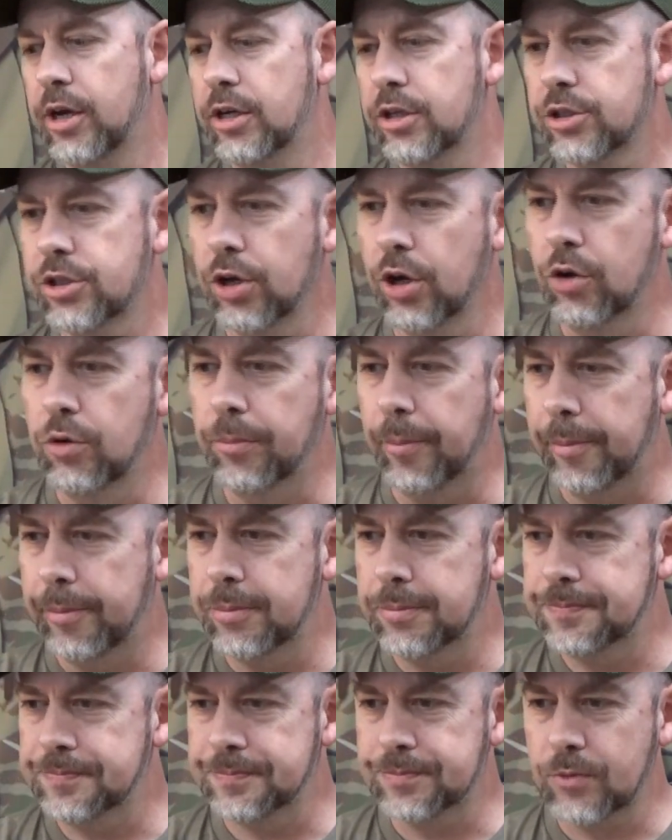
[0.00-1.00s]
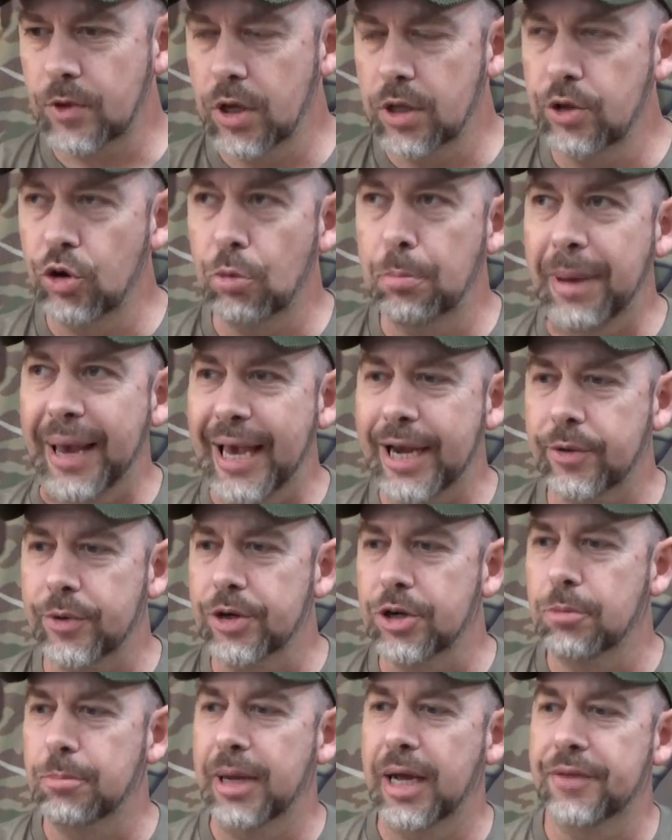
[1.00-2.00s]
So a little
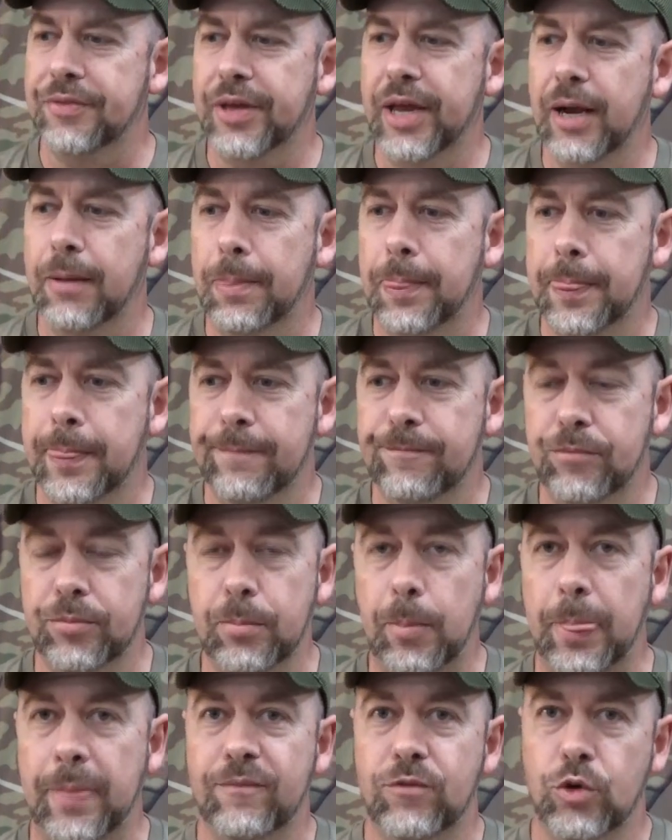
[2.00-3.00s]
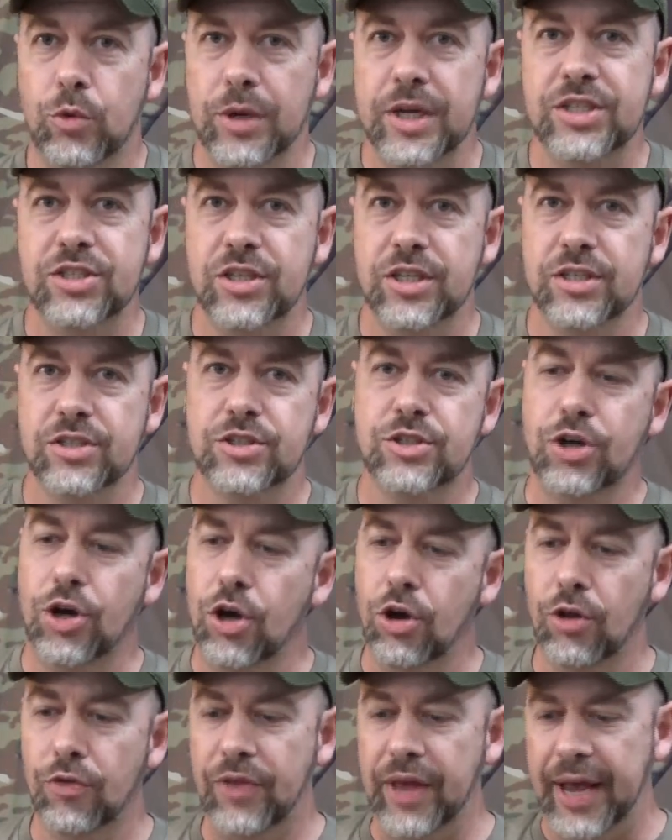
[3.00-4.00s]
background about that. The reason it's
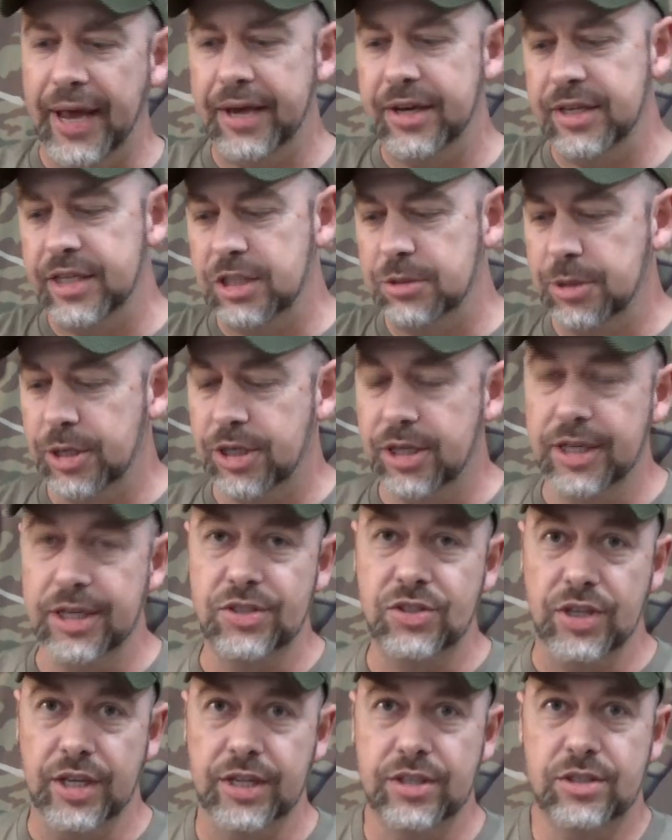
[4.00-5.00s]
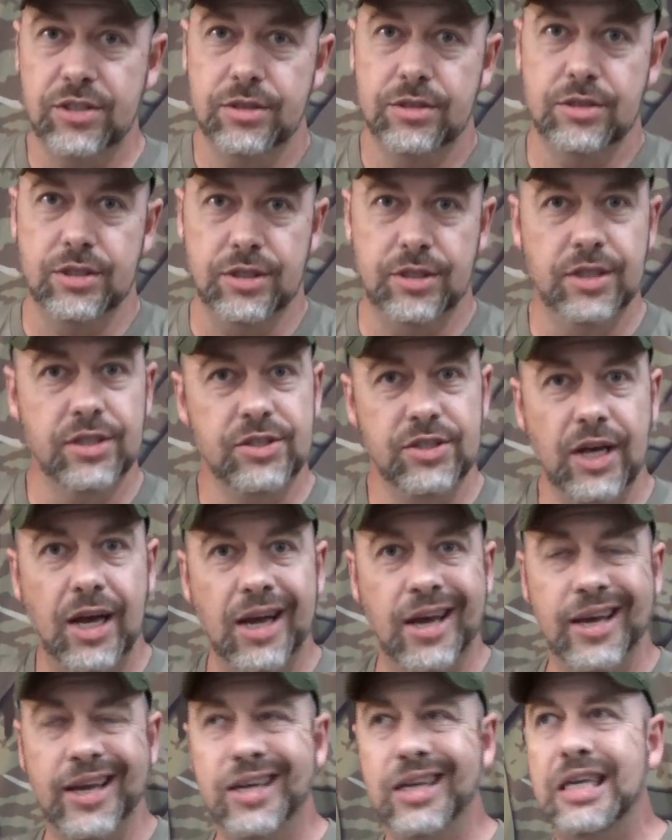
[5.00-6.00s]
called that is because it's
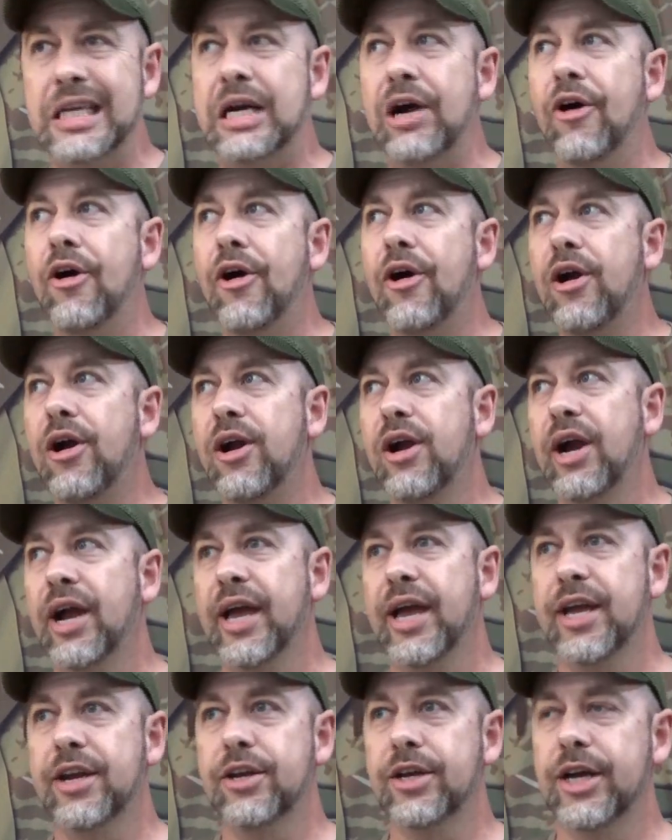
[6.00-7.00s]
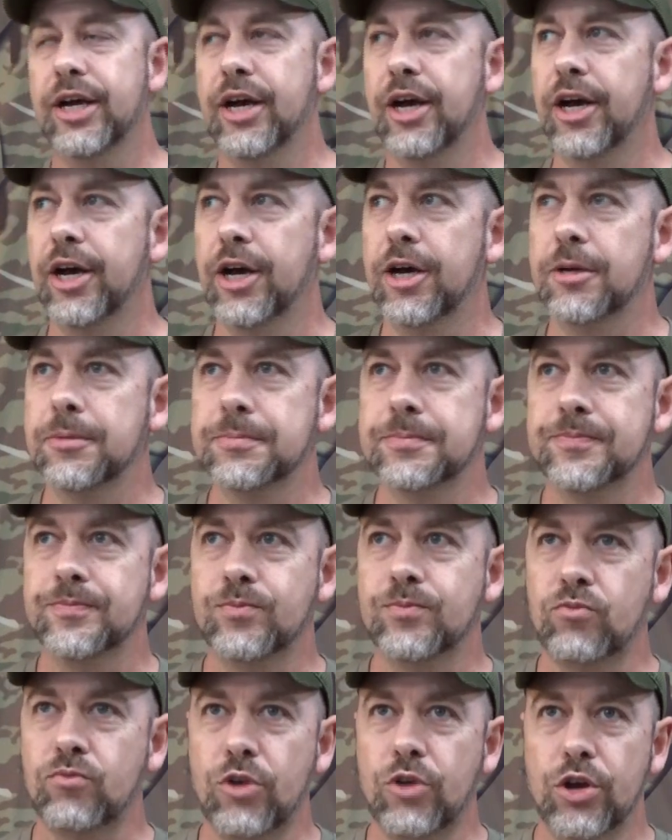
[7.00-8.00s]
designed and
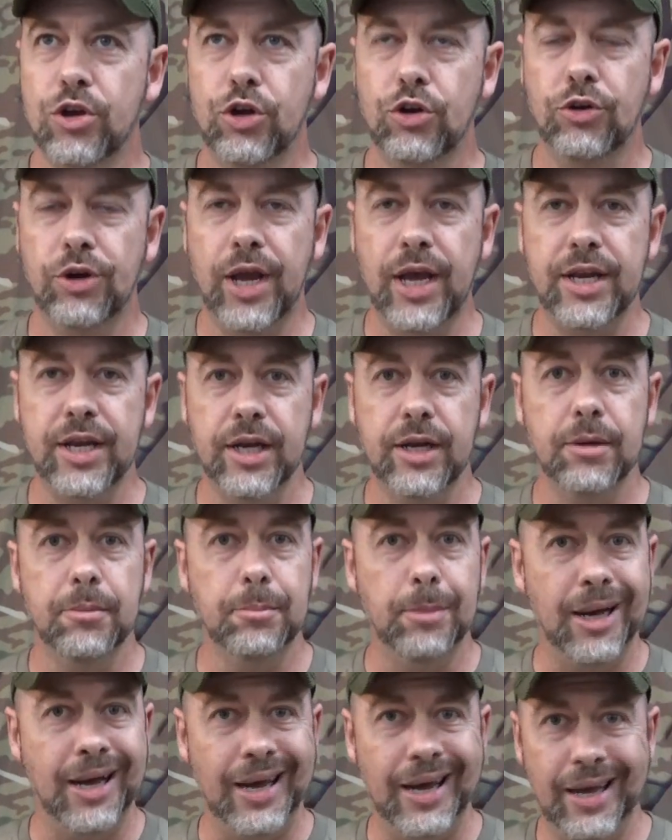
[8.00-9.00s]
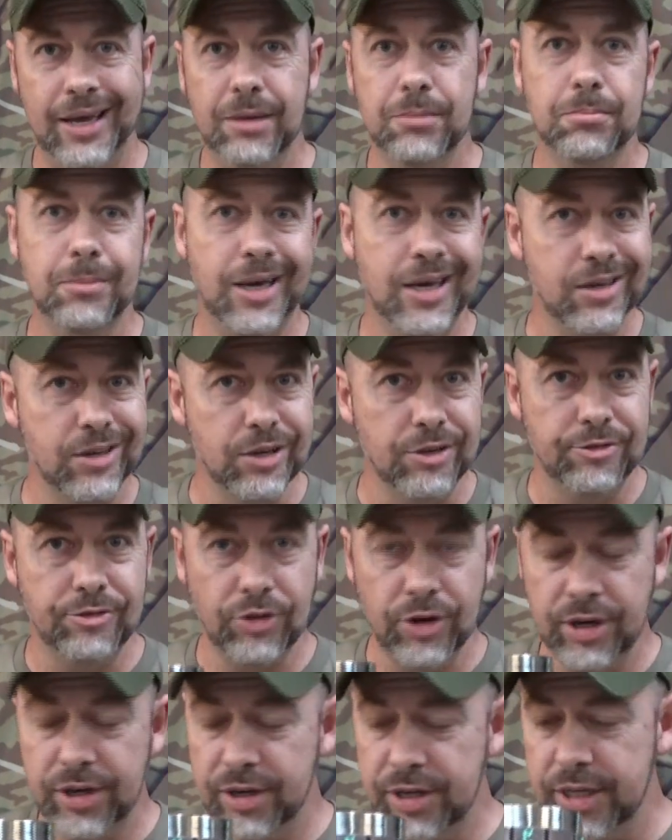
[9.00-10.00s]
created by my good
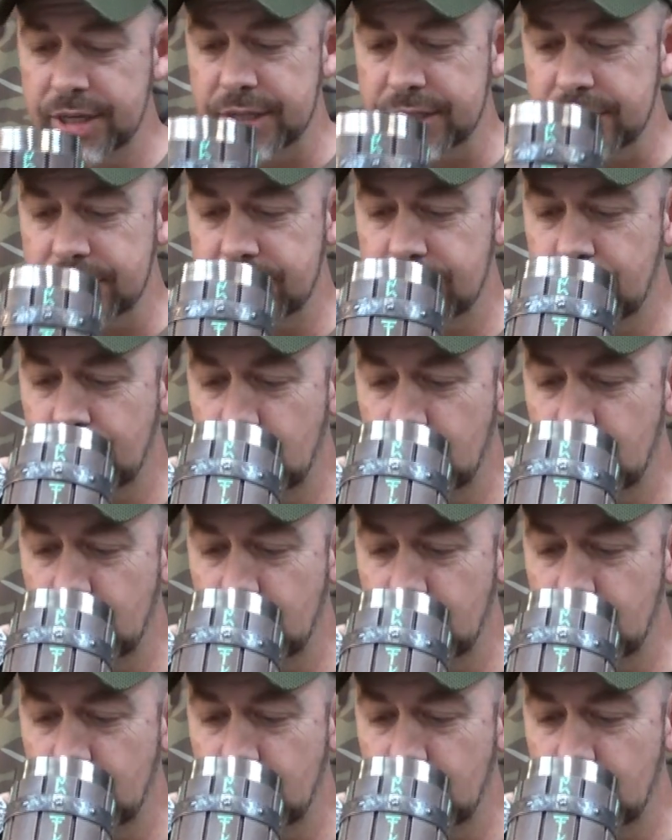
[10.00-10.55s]
friend Diz.